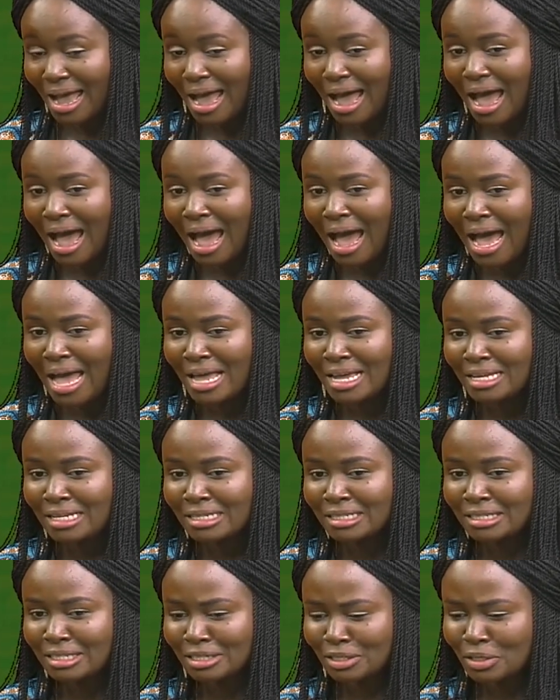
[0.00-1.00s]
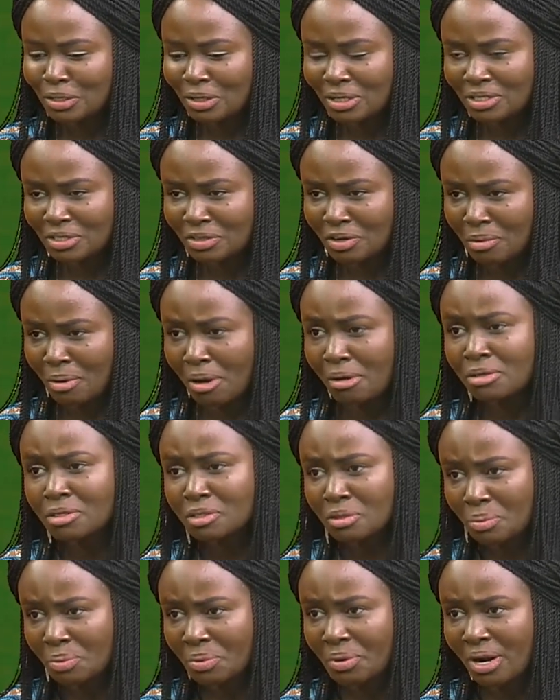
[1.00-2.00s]
I did not scream, I was
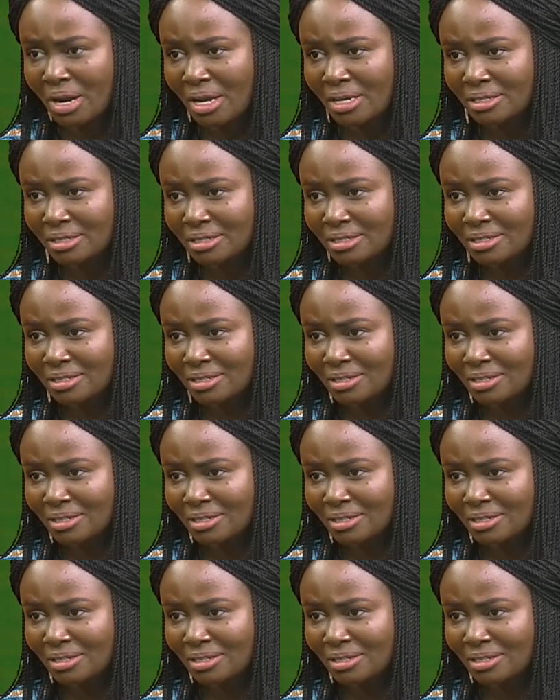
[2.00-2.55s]
surprised.